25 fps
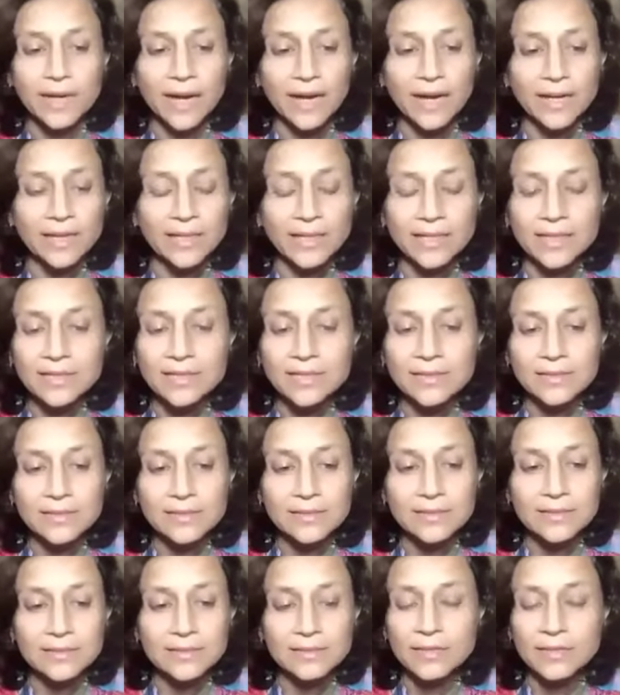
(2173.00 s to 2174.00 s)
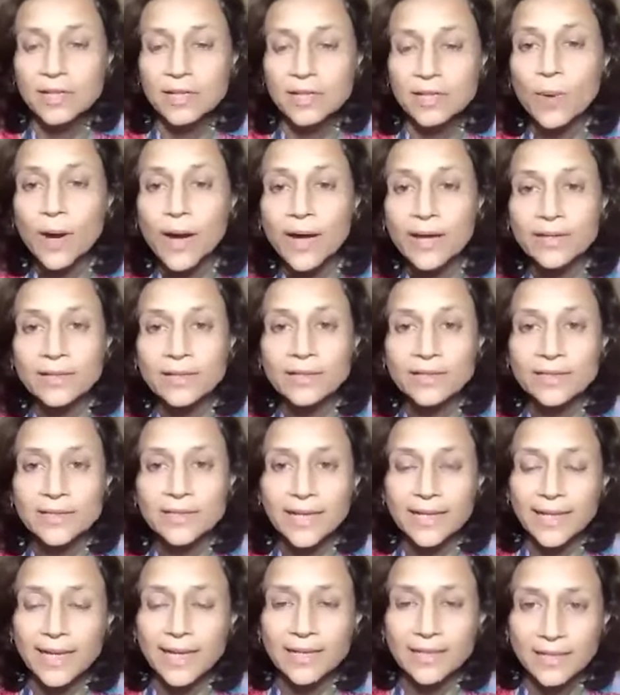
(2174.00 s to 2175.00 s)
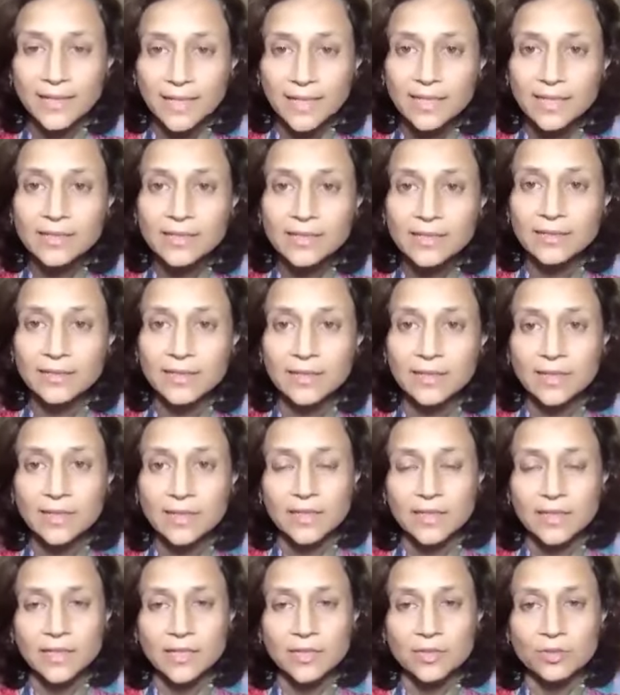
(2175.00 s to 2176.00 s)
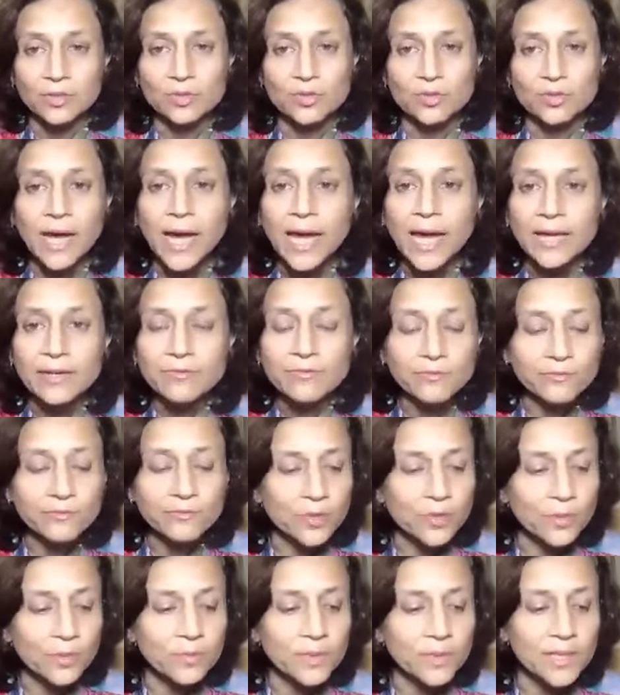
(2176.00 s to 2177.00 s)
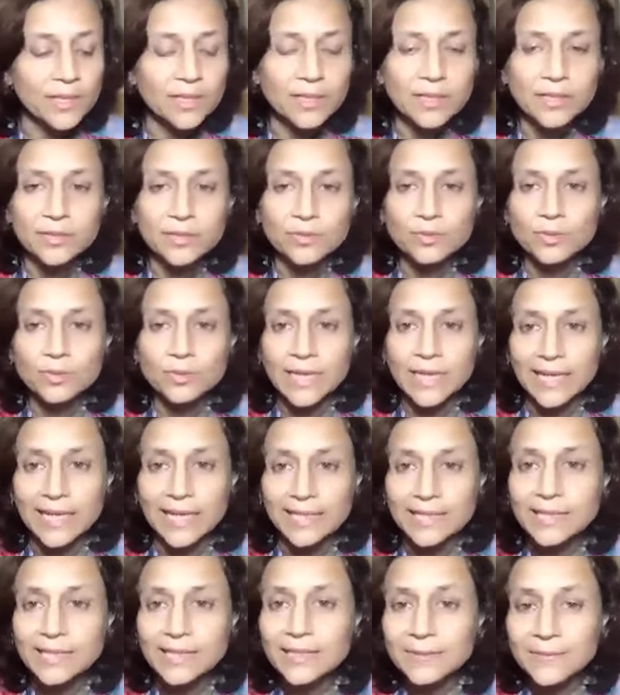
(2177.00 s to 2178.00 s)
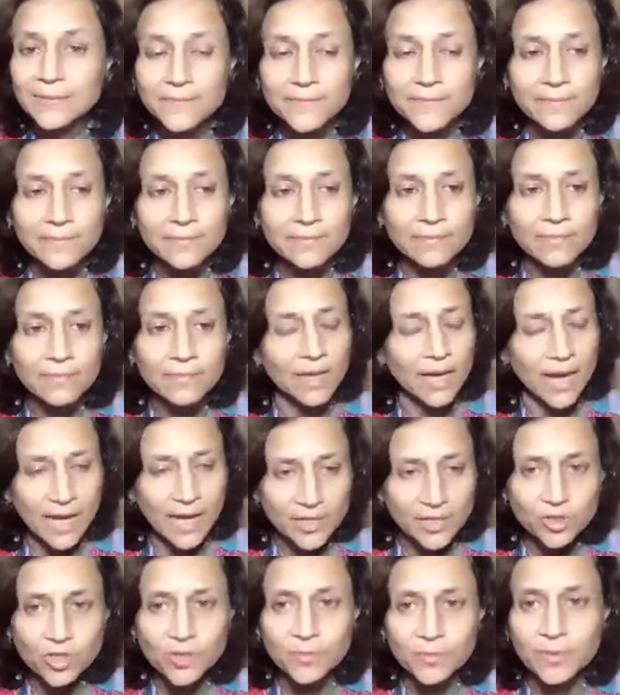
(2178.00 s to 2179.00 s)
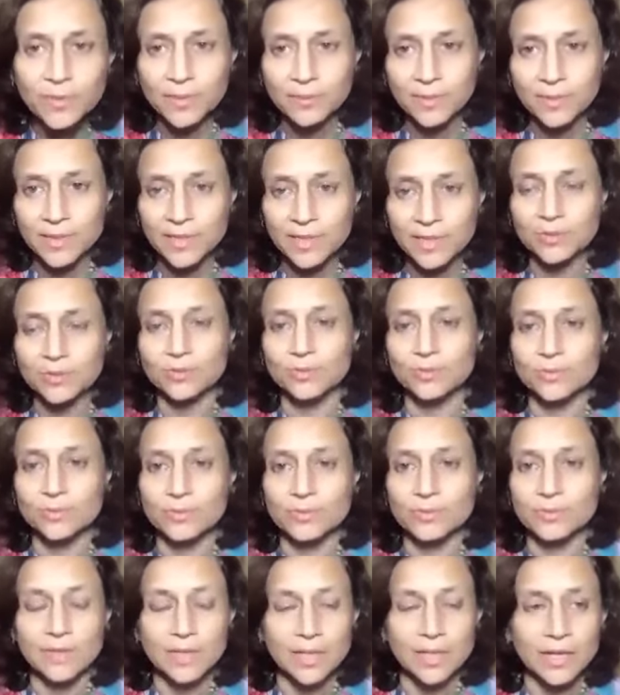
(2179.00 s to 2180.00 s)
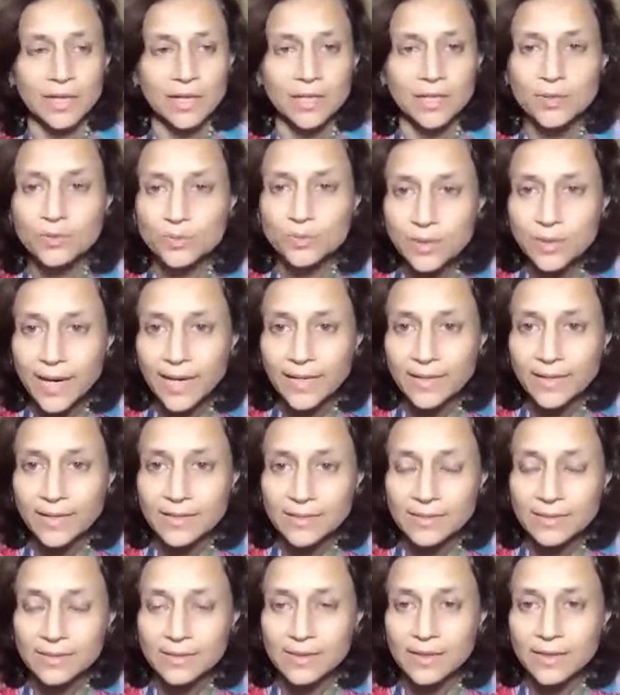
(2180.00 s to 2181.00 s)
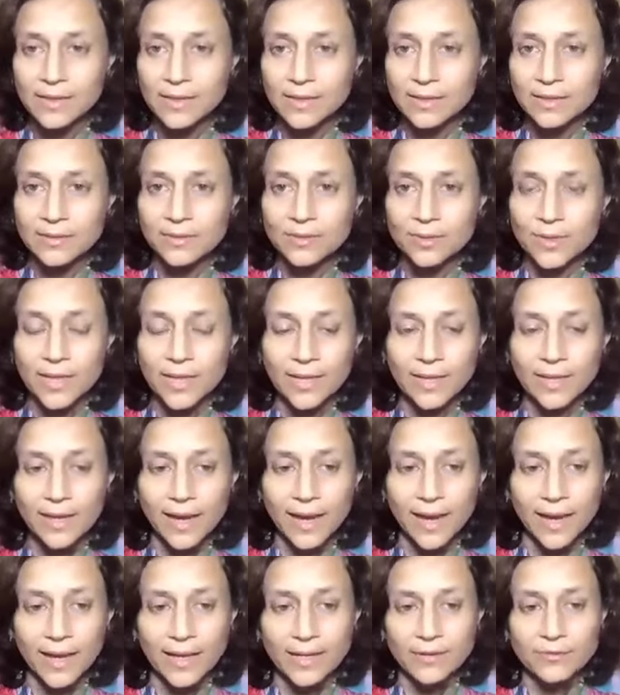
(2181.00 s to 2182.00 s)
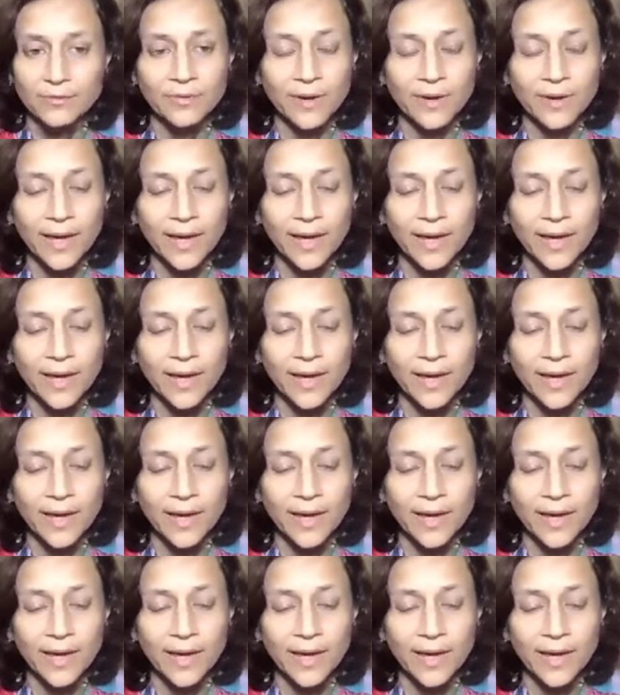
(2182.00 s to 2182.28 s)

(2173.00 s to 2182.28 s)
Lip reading: it is required that I need to drive from here to Delhi, I should be able to do that. Okay. If